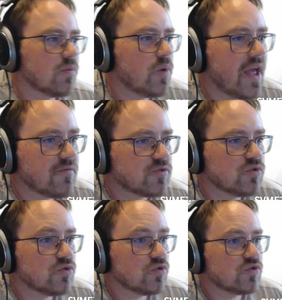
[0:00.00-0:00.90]
have
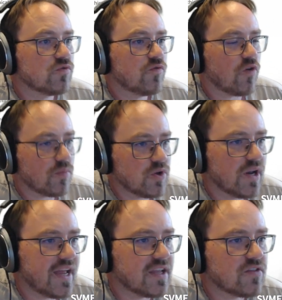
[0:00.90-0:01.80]
to
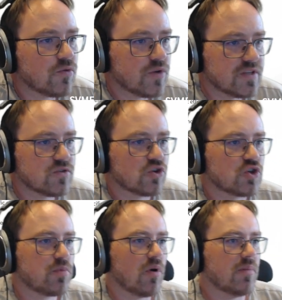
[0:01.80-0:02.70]
formulate the
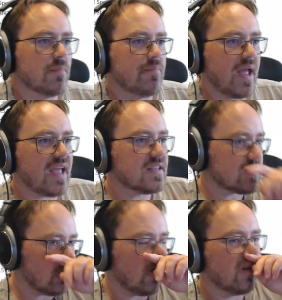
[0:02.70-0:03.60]
research problem
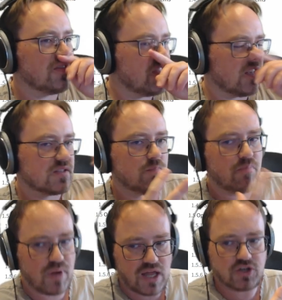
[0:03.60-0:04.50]
based on this
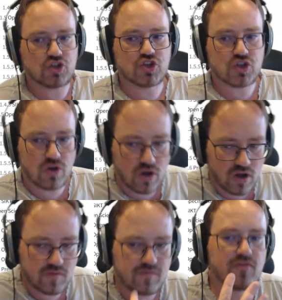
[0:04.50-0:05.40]
bunch
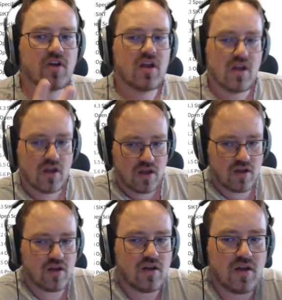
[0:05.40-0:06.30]
of
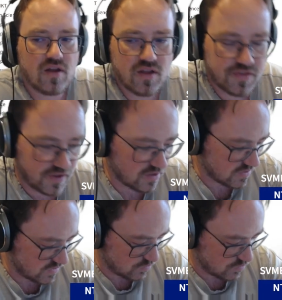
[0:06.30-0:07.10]
things